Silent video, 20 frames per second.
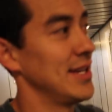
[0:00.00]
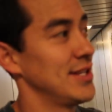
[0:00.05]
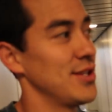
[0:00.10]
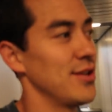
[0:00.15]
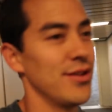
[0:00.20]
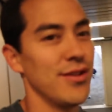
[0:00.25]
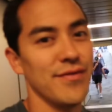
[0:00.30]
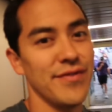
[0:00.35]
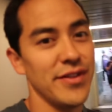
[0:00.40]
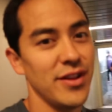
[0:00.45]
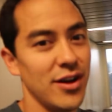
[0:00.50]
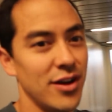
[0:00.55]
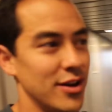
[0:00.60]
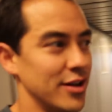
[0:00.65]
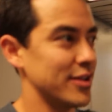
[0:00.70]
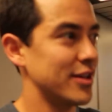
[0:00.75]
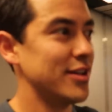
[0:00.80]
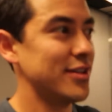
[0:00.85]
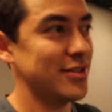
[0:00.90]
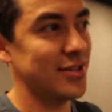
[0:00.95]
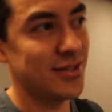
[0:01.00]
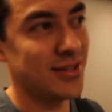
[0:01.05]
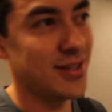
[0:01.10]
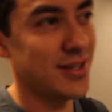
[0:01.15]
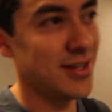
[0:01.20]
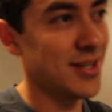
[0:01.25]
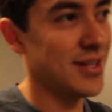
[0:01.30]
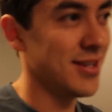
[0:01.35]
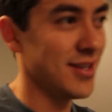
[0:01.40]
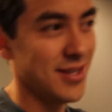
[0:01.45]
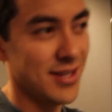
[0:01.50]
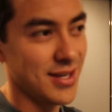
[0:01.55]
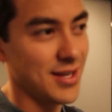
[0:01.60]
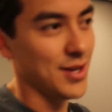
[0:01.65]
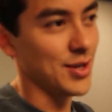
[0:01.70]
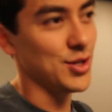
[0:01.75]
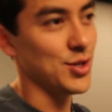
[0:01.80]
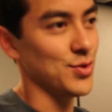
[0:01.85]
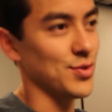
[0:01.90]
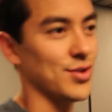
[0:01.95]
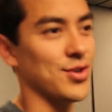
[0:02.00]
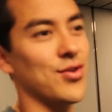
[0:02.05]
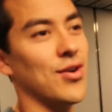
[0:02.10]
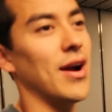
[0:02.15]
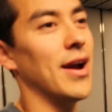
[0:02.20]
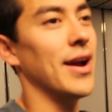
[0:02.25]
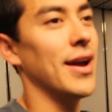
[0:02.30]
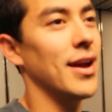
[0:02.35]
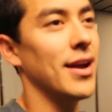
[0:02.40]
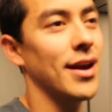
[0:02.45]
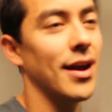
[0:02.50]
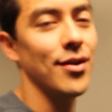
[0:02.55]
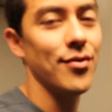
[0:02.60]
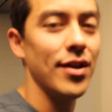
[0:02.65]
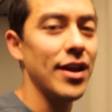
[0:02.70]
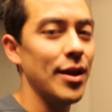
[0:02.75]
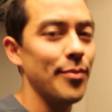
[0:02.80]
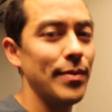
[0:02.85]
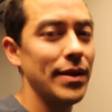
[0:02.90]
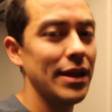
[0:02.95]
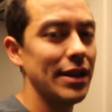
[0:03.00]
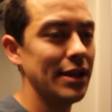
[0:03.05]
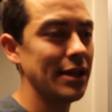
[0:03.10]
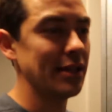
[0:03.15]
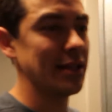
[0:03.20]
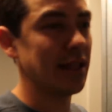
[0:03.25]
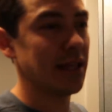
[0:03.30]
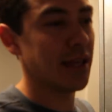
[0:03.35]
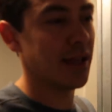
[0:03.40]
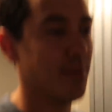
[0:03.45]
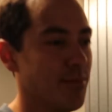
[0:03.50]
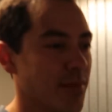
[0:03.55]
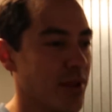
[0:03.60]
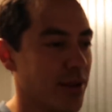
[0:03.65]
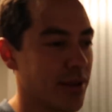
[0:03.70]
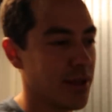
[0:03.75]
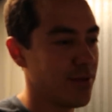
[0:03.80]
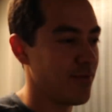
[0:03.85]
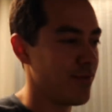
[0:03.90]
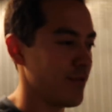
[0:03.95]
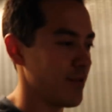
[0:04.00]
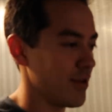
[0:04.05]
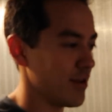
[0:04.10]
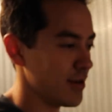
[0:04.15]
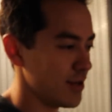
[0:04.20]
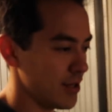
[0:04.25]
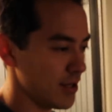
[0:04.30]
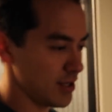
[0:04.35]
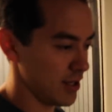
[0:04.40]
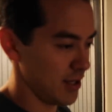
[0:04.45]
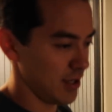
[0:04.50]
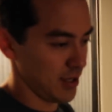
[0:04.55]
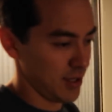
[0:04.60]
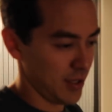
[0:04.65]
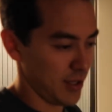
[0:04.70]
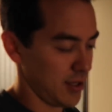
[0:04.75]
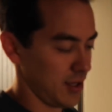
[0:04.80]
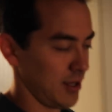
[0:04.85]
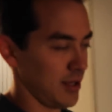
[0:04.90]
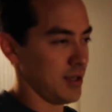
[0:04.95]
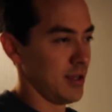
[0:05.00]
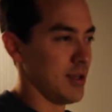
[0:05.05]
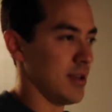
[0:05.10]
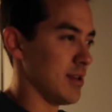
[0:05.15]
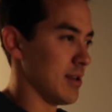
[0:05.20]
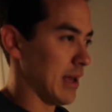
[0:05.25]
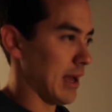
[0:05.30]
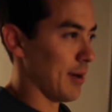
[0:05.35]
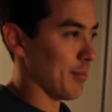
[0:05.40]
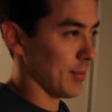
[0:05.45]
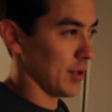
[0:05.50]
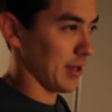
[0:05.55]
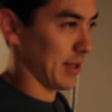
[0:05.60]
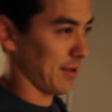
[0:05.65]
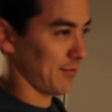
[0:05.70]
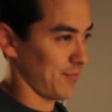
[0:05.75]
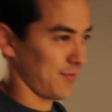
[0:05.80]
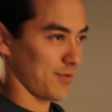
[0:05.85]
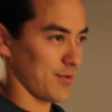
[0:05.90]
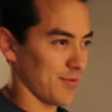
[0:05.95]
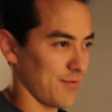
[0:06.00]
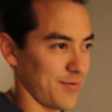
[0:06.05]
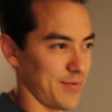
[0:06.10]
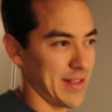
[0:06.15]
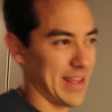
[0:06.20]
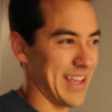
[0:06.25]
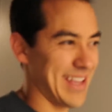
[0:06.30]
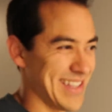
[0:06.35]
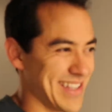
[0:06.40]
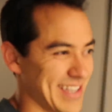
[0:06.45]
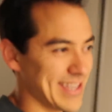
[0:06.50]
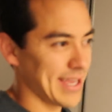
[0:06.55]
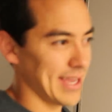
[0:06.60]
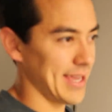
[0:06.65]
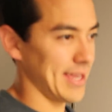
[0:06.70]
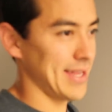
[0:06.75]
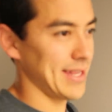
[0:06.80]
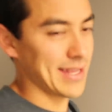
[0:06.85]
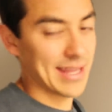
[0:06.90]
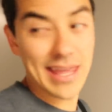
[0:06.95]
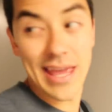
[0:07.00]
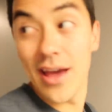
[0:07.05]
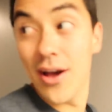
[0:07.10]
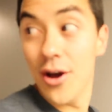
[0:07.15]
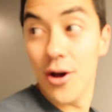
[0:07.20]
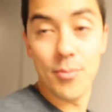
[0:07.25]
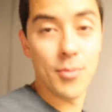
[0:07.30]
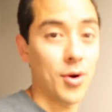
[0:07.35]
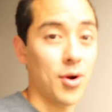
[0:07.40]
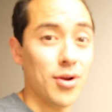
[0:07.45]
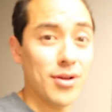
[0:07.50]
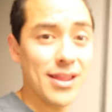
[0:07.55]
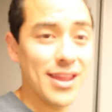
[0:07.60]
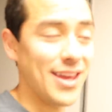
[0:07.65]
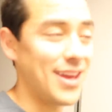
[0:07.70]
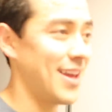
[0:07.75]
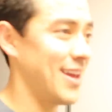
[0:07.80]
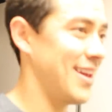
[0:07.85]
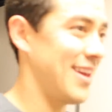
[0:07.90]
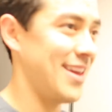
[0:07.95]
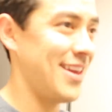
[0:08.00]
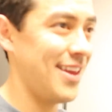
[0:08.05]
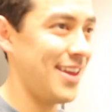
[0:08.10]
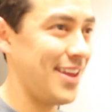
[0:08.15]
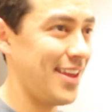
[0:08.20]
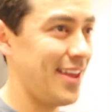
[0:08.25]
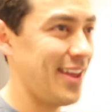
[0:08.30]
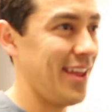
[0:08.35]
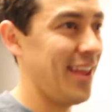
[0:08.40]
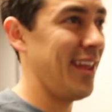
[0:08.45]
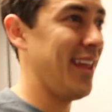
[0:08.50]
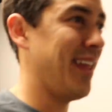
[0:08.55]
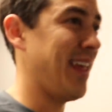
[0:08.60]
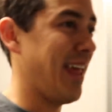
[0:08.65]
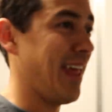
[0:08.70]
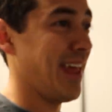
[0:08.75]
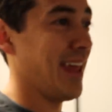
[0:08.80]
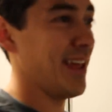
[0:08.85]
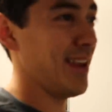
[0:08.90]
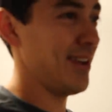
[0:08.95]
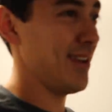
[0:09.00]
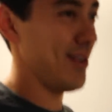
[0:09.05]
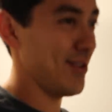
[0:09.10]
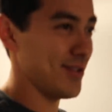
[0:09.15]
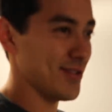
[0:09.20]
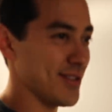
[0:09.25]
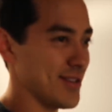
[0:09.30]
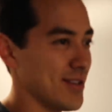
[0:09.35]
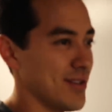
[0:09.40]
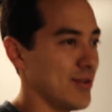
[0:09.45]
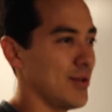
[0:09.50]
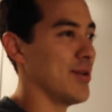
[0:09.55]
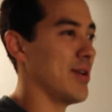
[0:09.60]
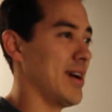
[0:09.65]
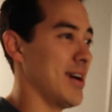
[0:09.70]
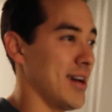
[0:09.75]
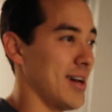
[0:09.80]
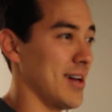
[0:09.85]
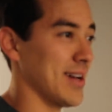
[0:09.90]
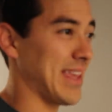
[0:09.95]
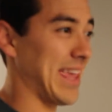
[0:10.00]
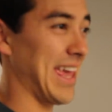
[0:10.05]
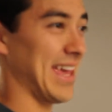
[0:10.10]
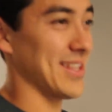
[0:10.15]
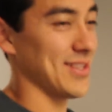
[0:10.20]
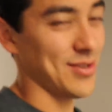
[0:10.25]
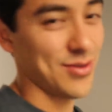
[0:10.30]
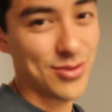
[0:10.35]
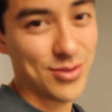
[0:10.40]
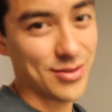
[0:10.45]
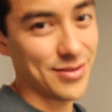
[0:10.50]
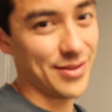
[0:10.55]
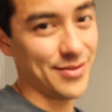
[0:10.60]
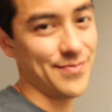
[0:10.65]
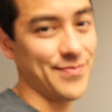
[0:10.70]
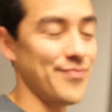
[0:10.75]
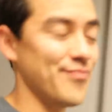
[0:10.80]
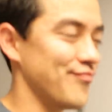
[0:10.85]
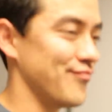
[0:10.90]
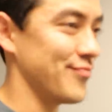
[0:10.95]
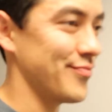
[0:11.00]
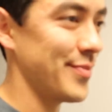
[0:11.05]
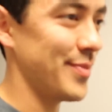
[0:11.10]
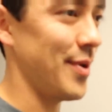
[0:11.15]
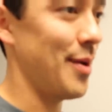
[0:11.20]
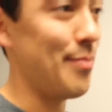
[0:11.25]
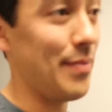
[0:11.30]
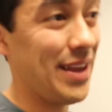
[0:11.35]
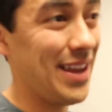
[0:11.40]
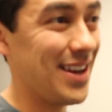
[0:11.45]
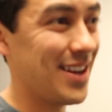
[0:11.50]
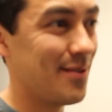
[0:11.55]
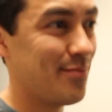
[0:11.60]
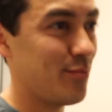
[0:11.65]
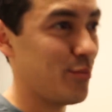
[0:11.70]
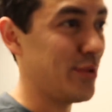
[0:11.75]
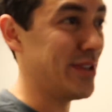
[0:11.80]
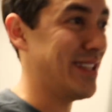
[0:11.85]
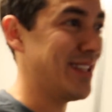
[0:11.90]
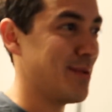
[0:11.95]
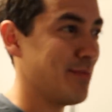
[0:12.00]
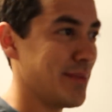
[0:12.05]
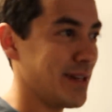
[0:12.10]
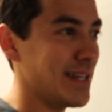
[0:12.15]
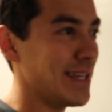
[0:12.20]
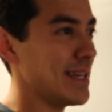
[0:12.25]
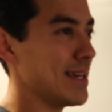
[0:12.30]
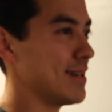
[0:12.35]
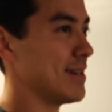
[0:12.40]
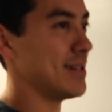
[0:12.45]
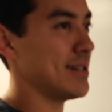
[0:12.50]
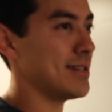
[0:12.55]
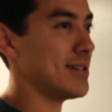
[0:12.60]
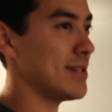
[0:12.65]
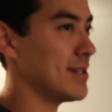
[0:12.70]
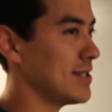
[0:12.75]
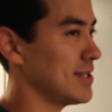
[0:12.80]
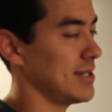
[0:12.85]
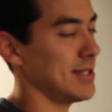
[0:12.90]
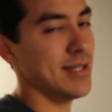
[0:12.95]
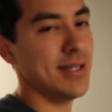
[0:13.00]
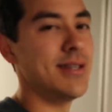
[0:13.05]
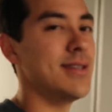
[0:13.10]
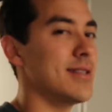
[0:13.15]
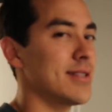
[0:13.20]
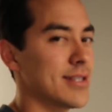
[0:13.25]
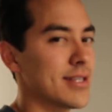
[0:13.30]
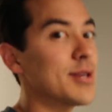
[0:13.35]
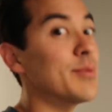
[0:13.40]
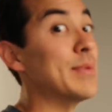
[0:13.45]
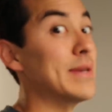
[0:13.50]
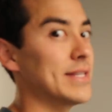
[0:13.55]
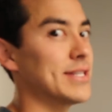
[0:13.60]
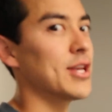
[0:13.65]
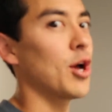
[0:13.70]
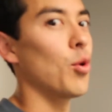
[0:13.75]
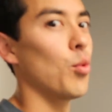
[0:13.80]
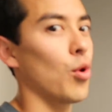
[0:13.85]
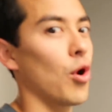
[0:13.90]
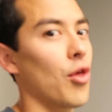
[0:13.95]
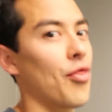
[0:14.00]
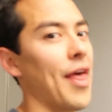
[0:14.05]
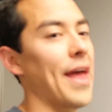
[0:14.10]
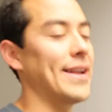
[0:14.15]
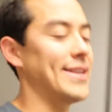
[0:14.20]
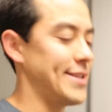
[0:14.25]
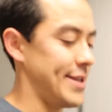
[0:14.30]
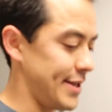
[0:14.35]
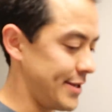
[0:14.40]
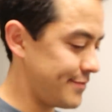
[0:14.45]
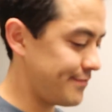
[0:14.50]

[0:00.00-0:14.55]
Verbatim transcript: I saw the vlog. She was crying and immediately I'm looking for I'm looking for flights get home early and also uh, canceled a meetup with somebody gonna be so worth it.